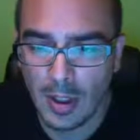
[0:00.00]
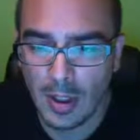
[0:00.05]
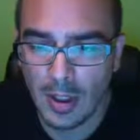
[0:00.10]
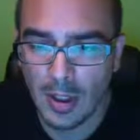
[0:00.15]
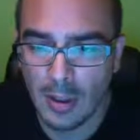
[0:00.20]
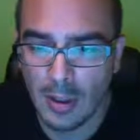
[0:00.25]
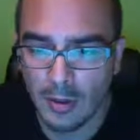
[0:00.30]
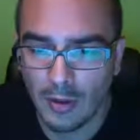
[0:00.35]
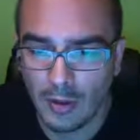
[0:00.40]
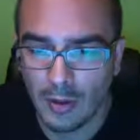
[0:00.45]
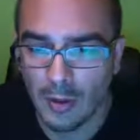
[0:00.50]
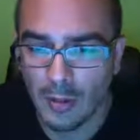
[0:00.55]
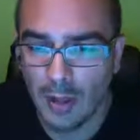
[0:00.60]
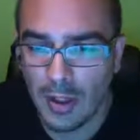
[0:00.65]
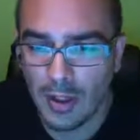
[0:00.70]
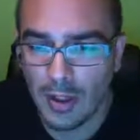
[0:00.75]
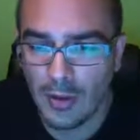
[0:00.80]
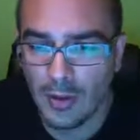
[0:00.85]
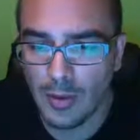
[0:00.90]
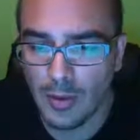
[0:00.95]
So the way
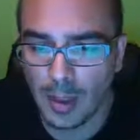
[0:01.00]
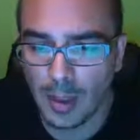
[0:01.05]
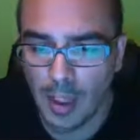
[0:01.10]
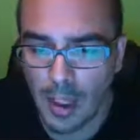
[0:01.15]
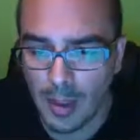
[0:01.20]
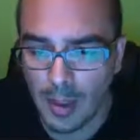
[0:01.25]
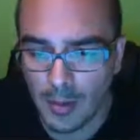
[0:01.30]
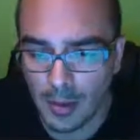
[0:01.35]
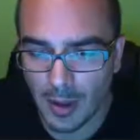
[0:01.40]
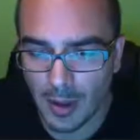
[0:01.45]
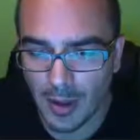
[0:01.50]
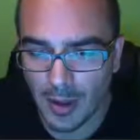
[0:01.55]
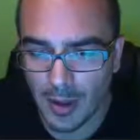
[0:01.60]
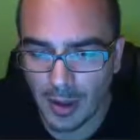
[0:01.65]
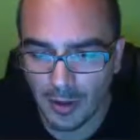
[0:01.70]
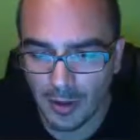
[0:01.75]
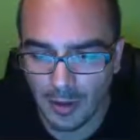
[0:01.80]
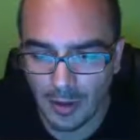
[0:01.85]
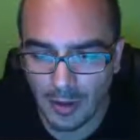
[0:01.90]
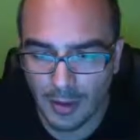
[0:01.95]
that you
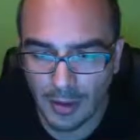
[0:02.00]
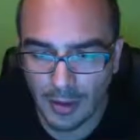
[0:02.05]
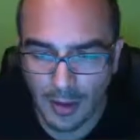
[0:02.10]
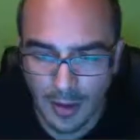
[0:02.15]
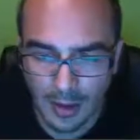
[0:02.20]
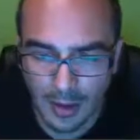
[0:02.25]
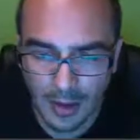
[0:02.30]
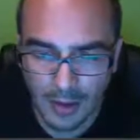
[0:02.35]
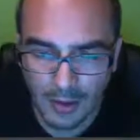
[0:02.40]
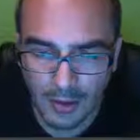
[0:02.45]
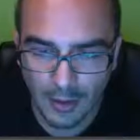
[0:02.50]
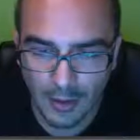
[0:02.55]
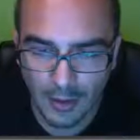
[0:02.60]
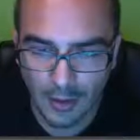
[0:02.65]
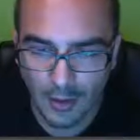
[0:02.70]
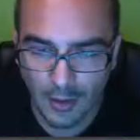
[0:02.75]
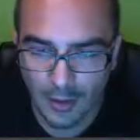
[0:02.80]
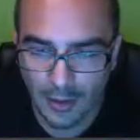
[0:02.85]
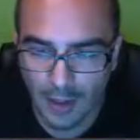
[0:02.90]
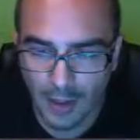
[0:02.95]
capitalize on
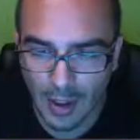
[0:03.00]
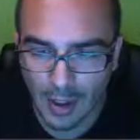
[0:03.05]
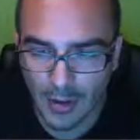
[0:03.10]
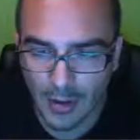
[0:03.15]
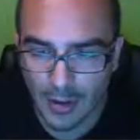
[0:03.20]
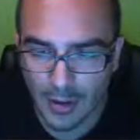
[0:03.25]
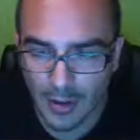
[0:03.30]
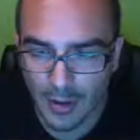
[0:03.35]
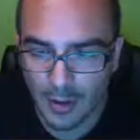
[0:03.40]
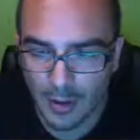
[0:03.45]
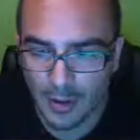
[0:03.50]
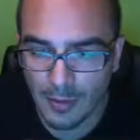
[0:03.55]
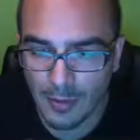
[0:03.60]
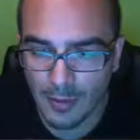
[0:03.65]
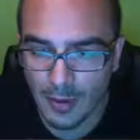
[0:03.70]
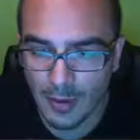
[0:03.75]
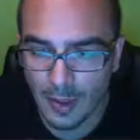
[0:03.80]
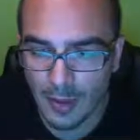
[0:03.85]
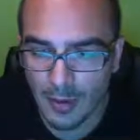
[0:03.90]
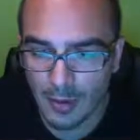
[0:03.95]
this and on this
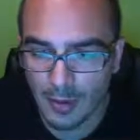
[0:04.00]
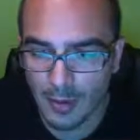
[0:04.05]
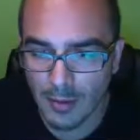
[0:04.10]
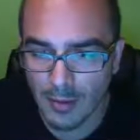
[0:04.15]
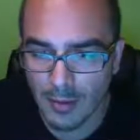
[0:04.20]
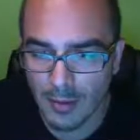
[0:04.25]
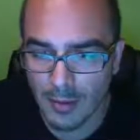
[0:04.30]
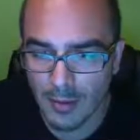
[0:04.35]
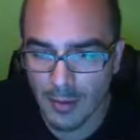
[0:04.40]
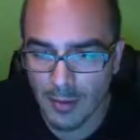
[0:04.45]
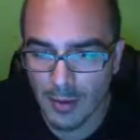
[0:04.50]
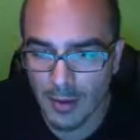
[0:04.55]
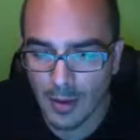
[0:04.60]
video review